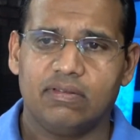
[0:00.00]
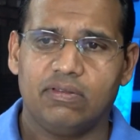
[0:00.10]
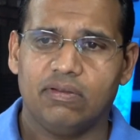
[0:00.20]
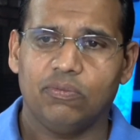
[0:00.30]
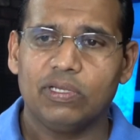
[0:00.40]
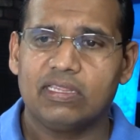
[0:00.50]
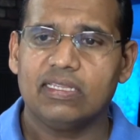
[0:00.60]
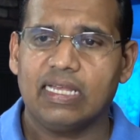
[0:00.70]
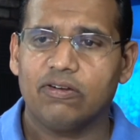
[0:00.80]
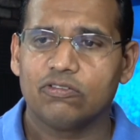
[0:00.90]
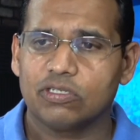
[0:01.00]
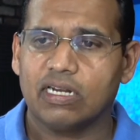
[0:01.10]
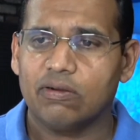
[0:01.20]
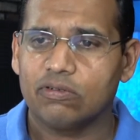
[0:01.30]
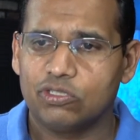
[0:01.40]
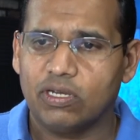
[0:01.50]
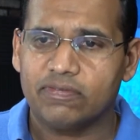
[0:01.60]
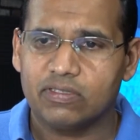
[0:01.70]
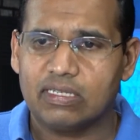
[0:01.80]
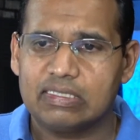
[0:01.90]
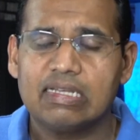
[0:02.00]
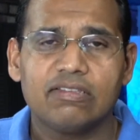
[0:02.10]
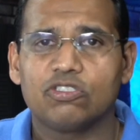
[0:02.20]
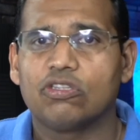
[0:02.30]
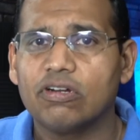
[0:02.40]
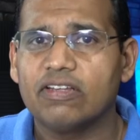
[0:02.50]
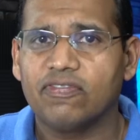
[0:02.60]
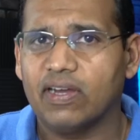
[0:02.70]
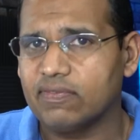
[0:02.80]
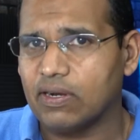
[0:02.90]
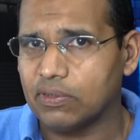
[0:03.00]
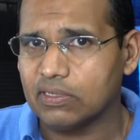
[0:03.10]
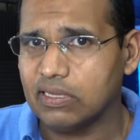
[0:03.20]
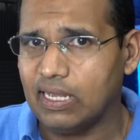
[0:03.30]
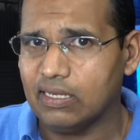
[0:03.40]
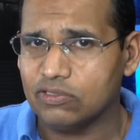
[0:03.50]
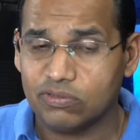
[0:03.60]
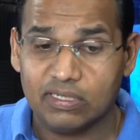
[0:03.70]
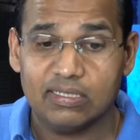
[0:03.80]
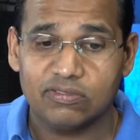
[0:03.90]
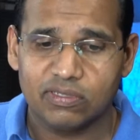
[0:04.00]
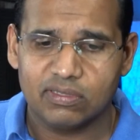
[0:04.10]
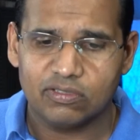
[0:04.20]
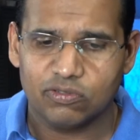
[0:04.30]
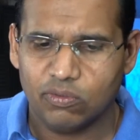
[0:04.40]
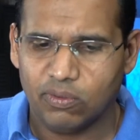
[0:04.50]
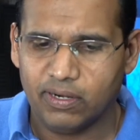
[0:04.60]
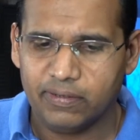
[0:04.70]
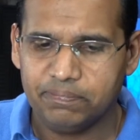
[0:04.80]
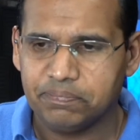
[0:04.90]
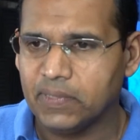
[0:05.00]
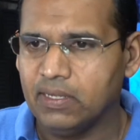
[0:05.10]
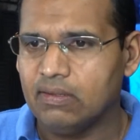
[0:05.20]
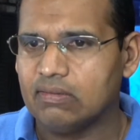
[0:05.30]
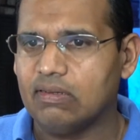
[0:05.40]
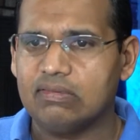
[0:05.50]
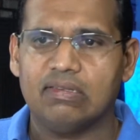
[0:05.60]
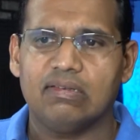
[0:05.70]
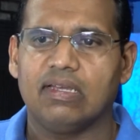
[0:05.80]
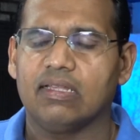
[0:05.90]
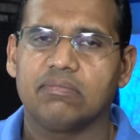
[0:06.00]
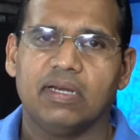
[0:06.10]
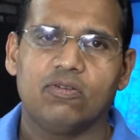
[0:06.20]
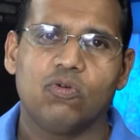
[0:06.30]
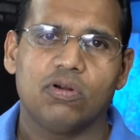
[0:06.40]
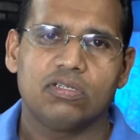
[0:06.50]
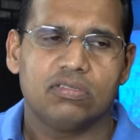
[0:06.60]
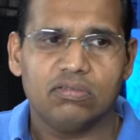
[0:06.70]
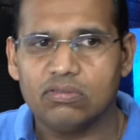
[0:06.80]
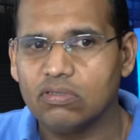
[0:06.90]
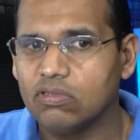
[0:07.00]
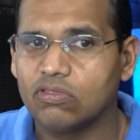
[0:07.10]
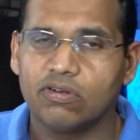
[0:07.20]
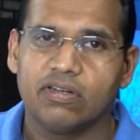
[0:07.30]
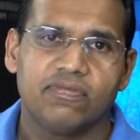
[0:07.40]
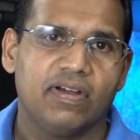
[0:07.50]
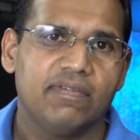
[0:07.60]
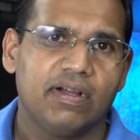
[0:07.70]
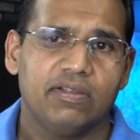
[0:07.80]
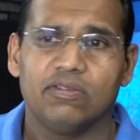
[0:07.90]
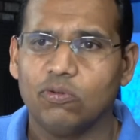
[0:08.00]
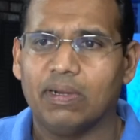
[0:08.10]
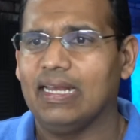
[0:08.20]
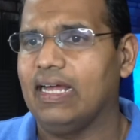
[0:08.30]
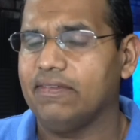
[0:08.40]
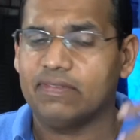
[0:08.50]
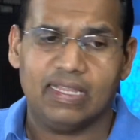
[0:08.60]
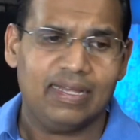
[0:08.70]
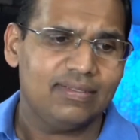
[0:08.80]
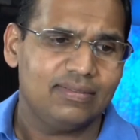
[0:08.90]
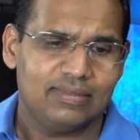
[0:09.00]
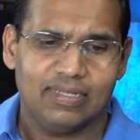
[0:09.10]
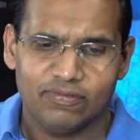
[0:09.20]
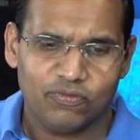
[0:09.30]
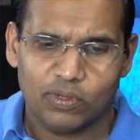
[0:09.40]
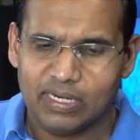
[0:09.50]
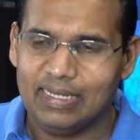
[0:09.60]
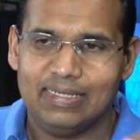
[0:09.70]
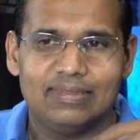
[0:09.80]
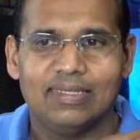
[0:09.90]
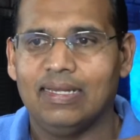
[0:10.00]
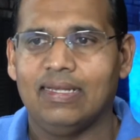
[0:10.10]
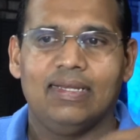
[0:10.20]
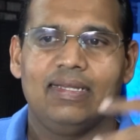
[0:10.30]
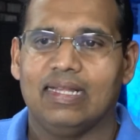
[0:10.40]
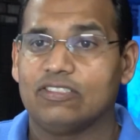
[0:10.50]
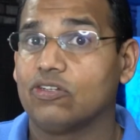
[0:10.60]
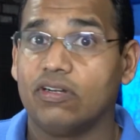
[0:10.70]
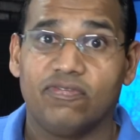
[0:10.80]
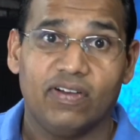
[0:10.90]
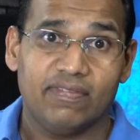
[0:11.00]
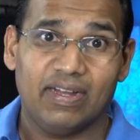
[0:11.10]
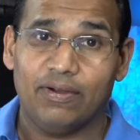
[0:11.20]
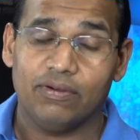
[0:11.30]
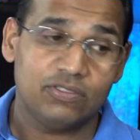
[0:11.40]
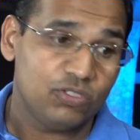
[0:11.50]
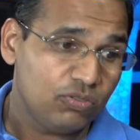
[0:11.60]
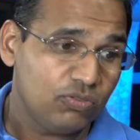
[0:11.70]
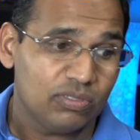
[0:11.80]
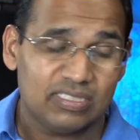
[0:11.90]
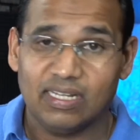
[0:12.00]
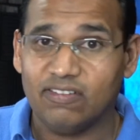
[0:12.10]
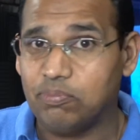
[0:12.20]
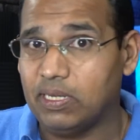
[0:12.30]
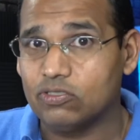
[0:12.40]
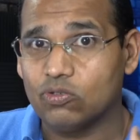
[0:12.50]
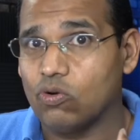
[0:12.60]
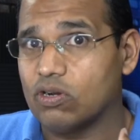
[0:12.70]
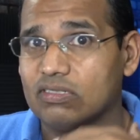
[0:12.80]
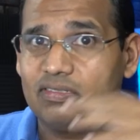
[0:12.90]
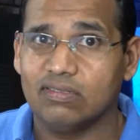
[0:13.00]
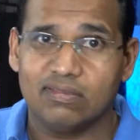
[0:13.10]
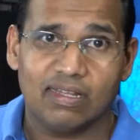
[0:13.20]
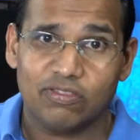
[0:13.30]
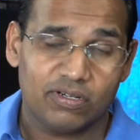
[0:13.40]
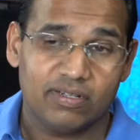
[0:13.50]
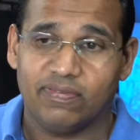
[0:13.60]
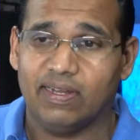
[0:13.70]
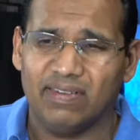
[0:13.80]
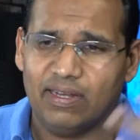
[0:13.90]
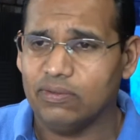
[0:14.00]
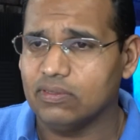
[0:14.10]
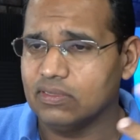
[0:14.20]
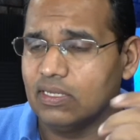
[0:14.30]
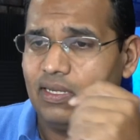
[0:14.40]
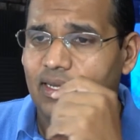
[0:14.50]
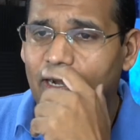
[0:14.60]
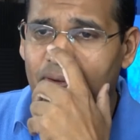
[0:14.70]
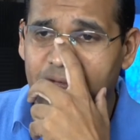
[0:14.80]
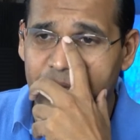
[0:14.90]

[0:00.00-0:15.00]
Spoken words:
within that 100 hours, you have to attend this 35-hour class, right? That's required. So let's say you get my course and you did the 35 hours. You do my live class, you attend 4 days. That's 35 hours. You do a self-paced course and you get 35 hours. However,